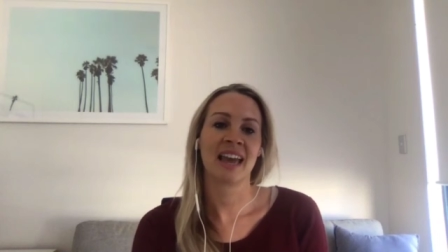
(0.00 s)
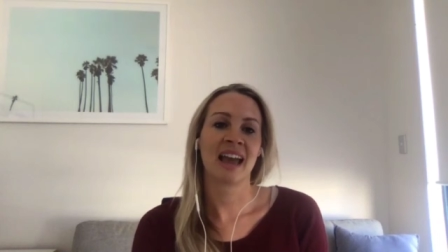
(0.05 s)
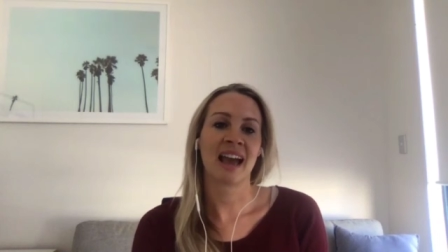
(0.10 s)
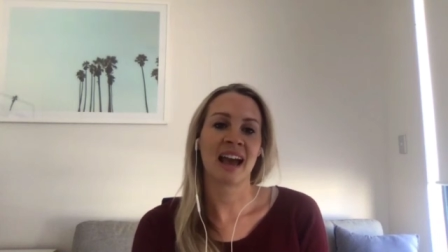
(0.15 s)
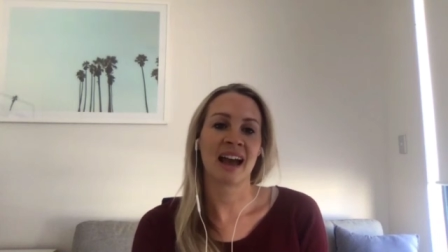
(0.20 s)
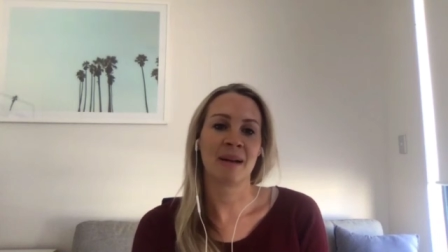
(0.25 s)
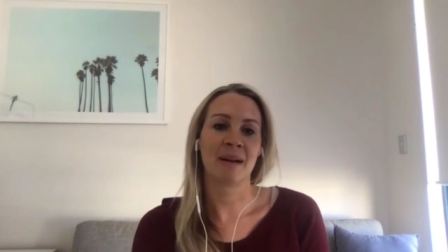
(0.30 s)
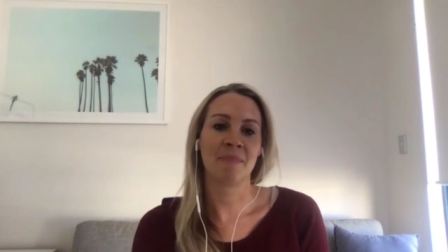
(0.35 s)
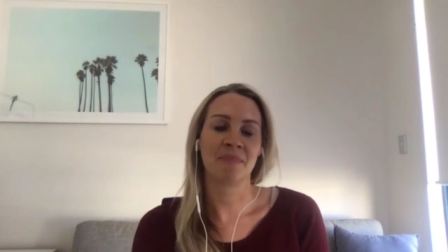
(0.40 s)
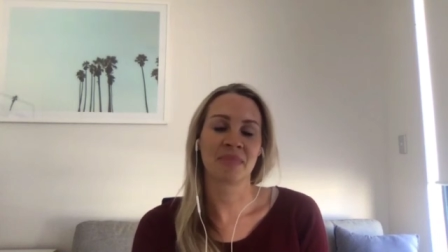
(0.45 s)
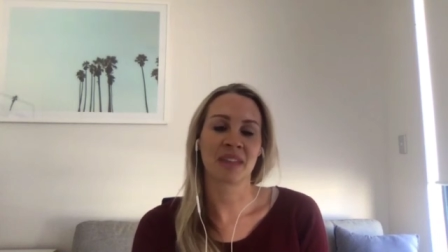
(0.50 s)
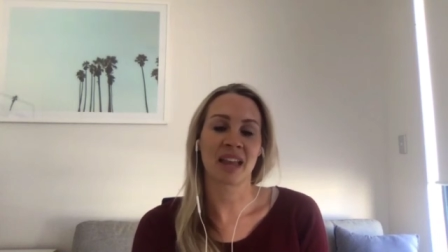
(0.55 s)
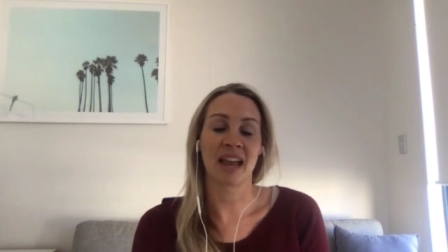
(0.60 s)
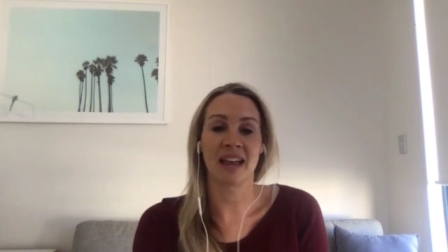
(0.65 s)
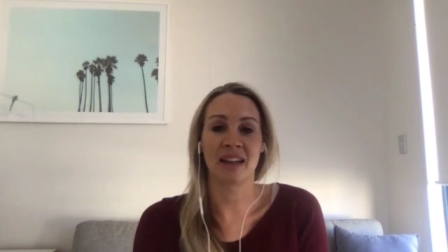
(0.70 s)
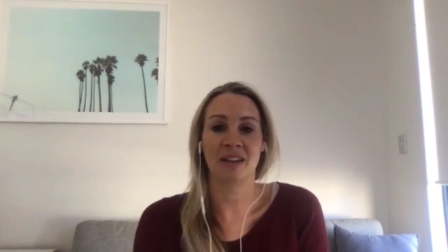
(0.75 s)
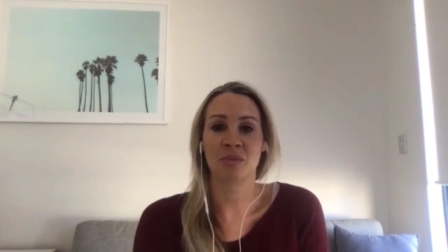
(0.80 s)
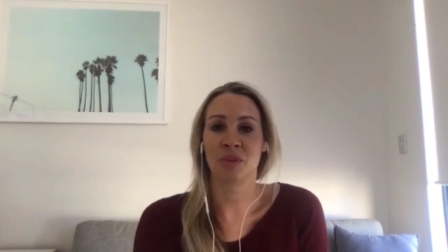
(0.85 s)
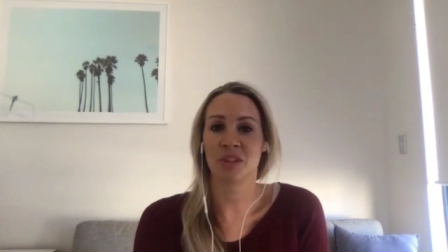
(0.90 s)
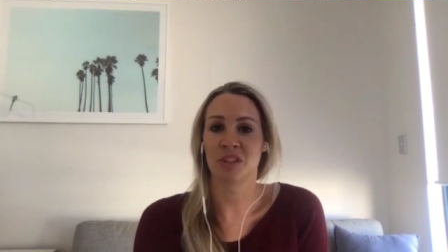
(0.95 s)
Um,
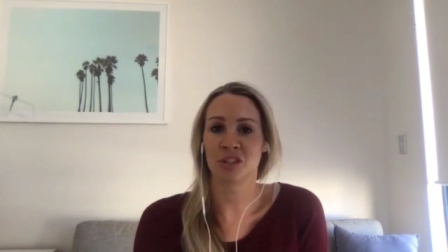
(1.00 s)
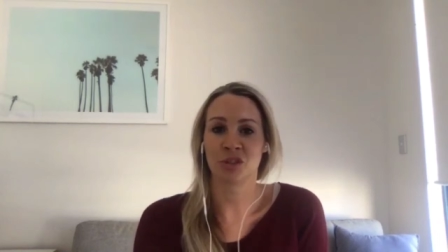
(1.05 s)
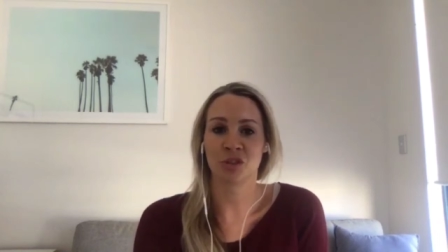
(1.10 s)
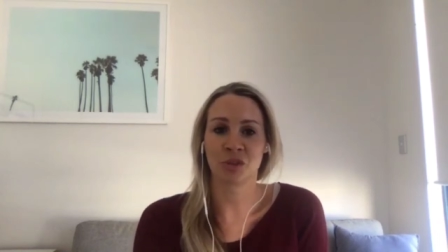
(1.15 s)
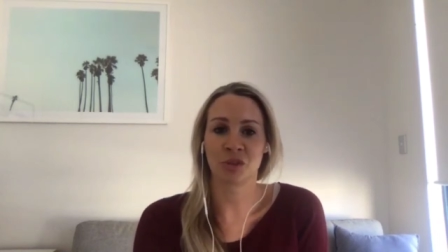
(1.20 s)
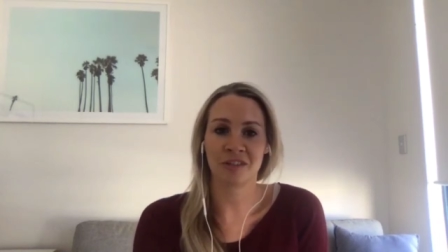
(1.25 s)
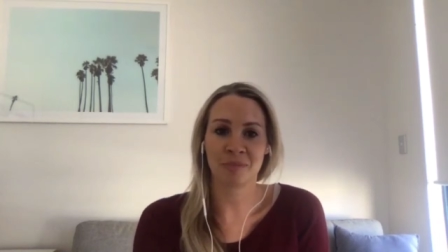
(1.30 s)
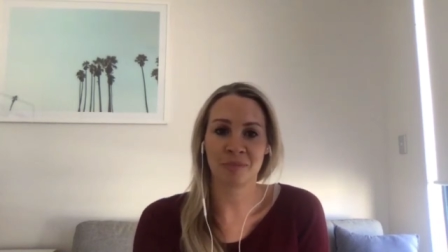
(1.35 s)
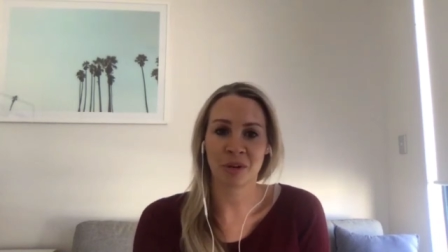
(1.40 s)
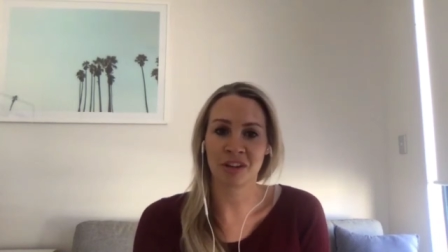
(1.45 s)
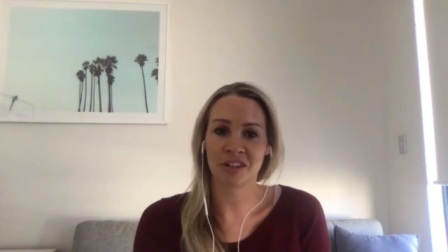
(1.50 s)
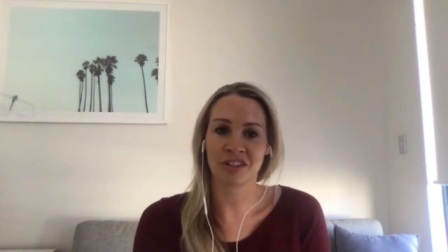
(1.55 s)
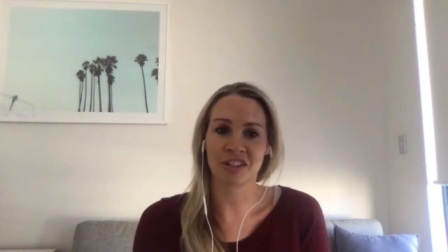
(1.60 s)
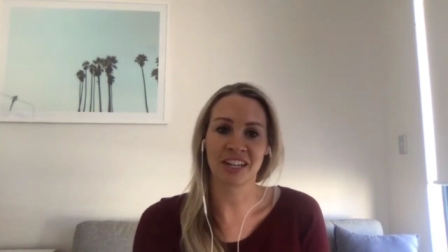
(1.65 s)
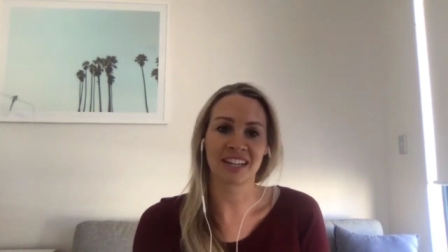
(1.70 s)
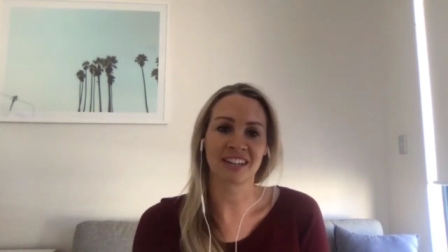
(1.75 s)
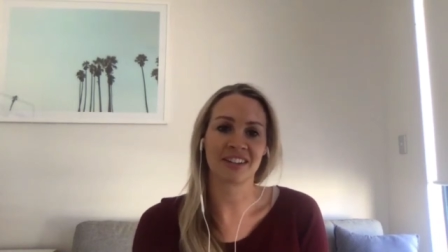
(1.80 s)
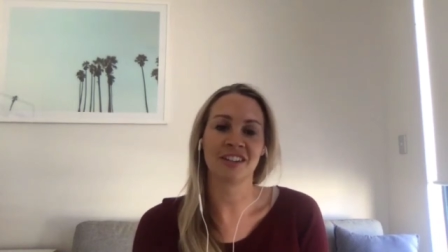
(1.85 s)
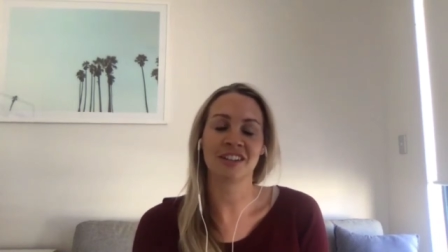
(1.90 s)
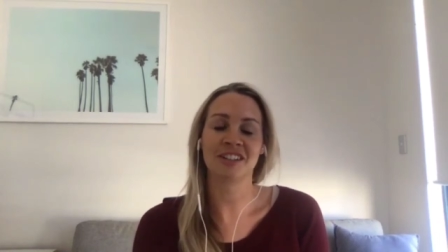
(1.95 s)
and with the joy of modern
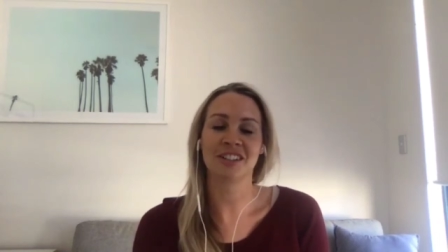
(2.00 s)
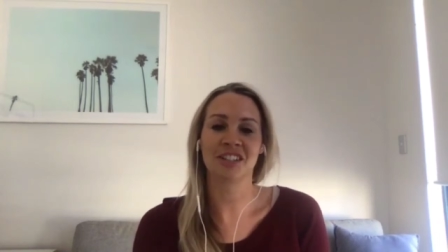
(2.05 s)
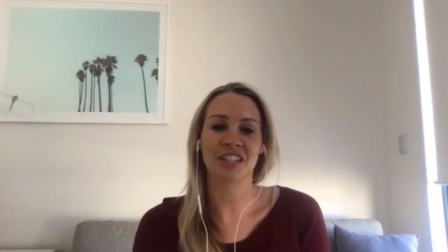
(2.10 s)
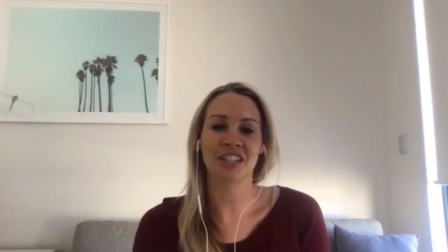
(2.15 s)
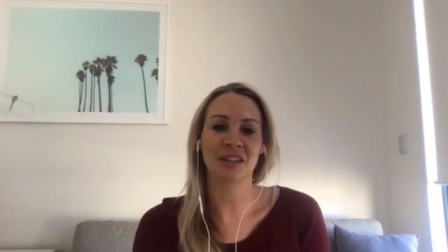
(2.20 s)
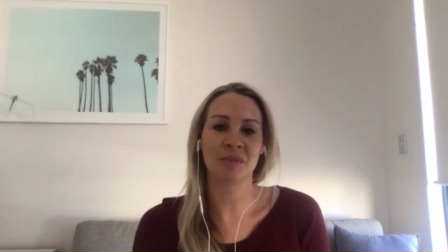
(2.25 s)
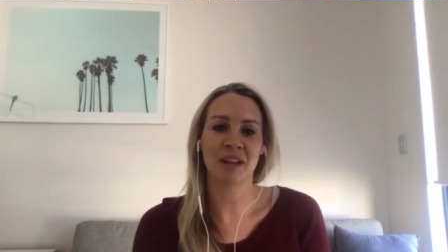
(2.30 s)
technology,